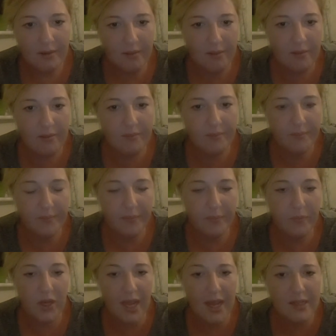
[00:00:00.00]

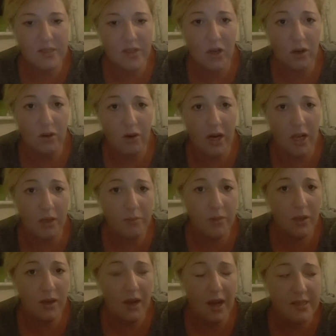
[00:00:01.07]
But yeah, it's a good group.
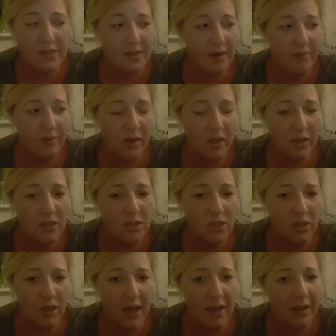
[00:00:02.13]
You guys definitely
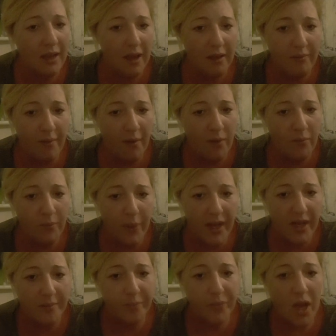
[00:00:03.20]
should get involved with
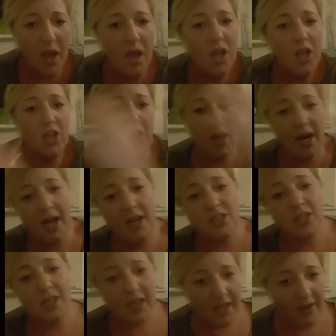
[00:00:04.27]
it. You can
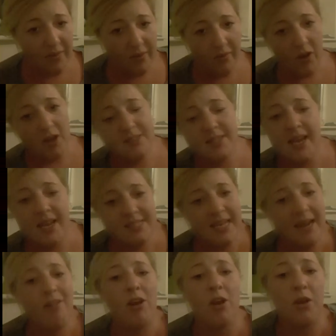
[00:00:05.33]
actually, if you've got a set of
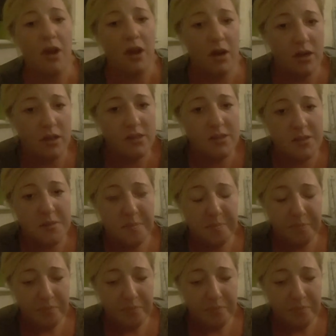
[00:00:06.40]
tarot cards,